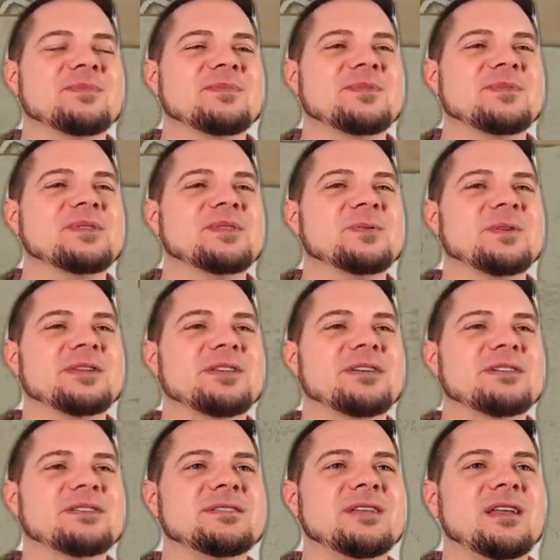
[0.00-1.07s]
to what they're
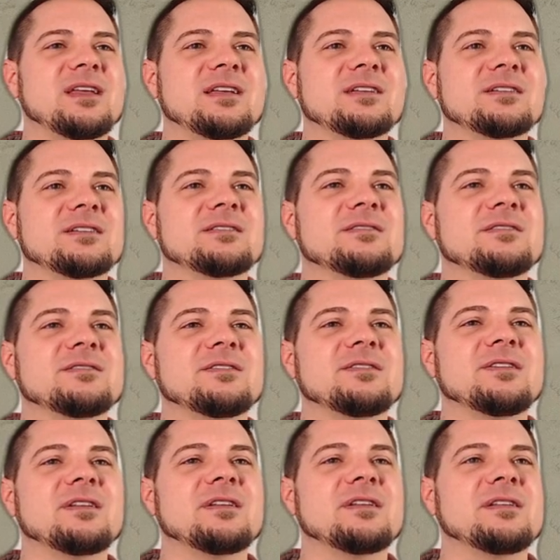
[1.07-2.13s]
saying.
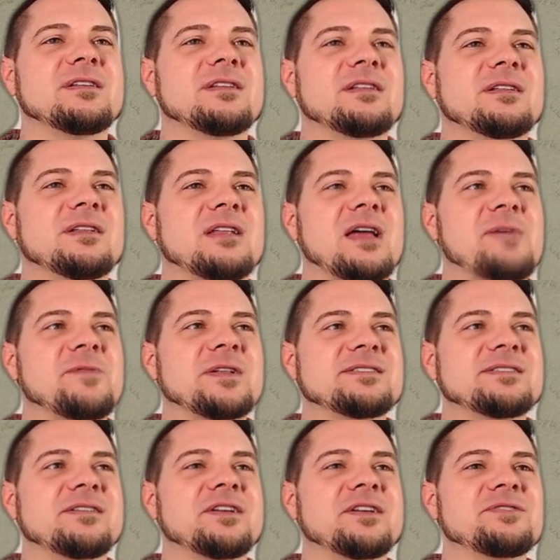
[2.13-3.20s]
I mean, it's
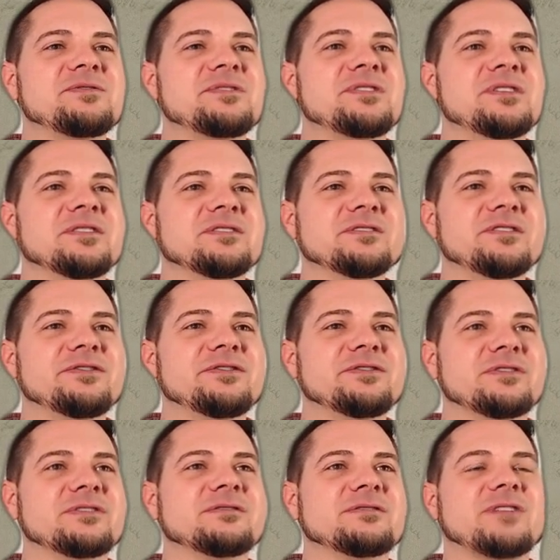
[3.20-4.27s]
not a huge deal if you
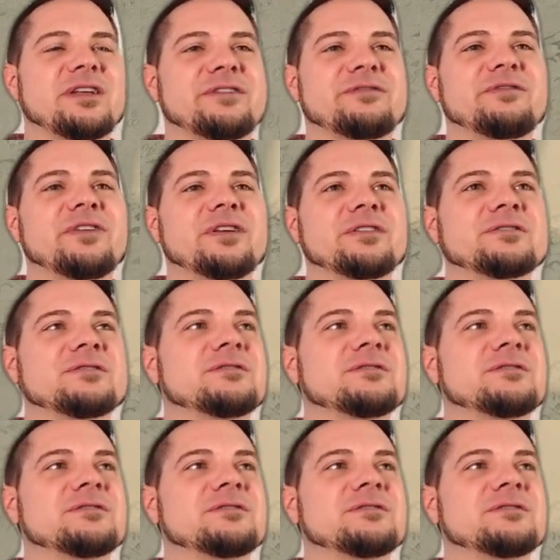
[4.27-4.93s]
like fail